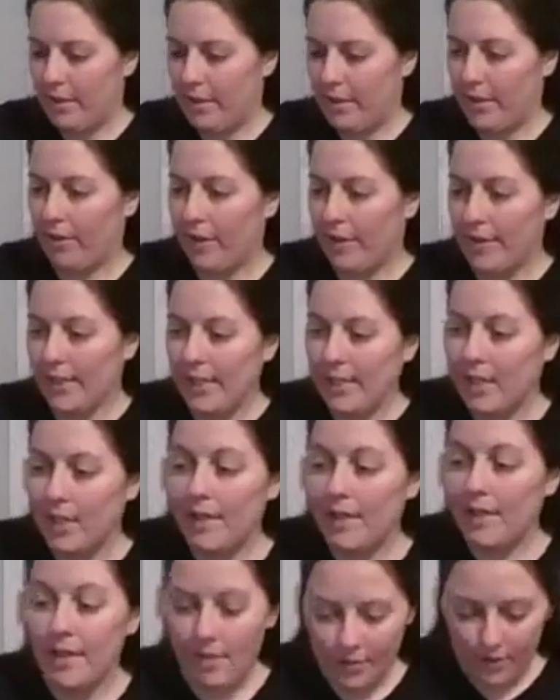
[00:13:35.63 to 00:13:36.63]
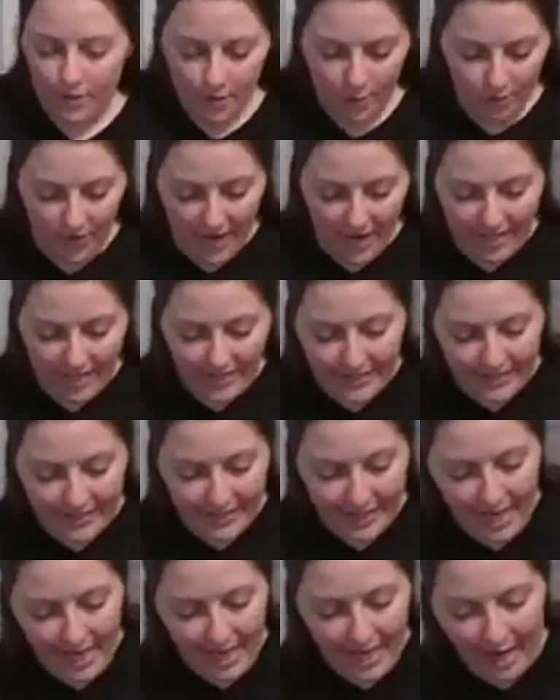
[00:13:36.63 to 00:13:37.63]
All right, so that is
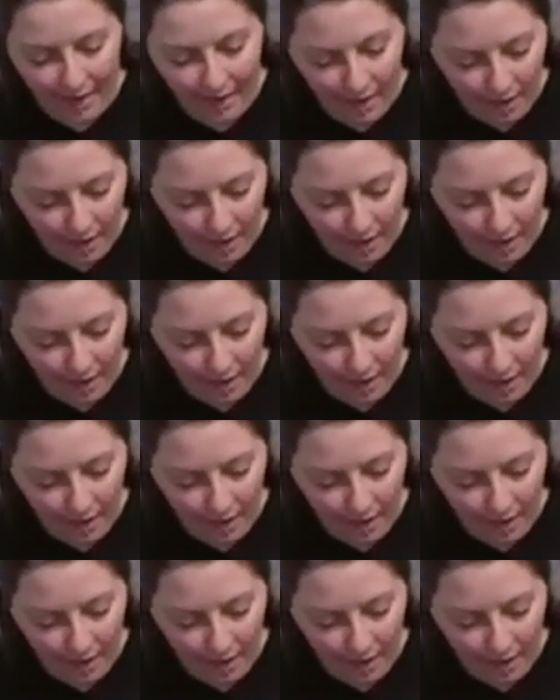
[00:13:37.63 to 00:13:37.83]
it.